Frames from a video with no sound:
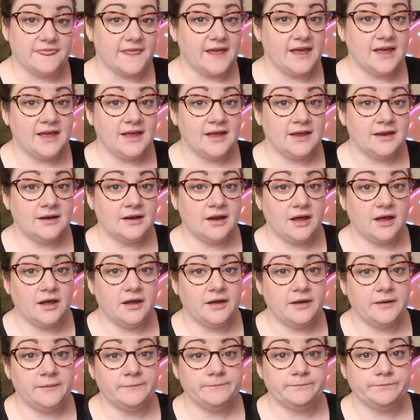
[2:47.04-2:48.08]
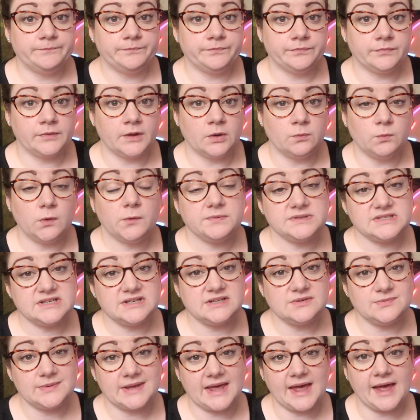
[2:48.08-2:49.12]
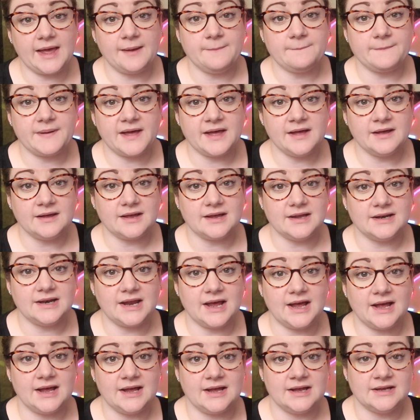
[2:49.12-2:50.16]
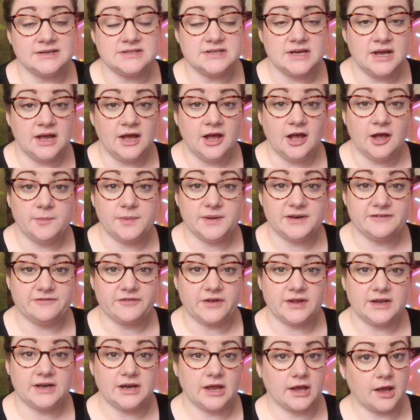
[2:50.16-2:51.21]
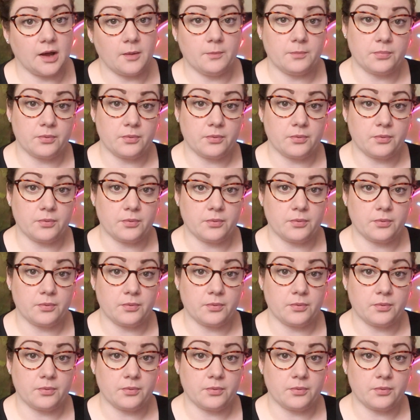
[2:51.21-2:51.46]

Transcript: Then what we did, we came back and had a bit of a like